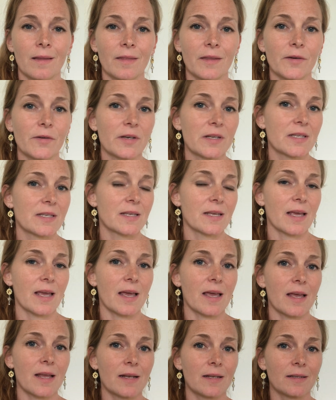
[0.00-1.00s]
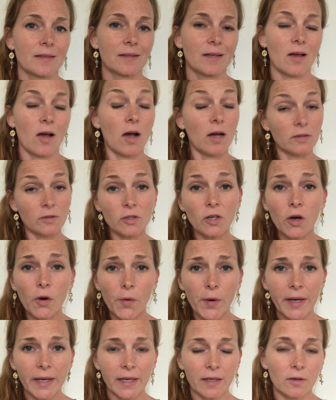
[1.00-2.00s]
There is an
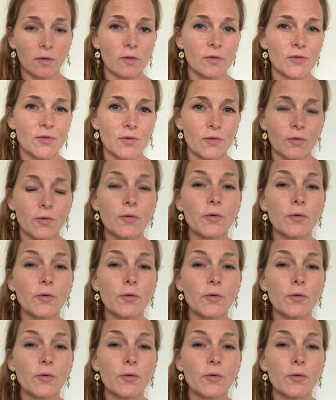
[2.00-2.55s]
ongoing and also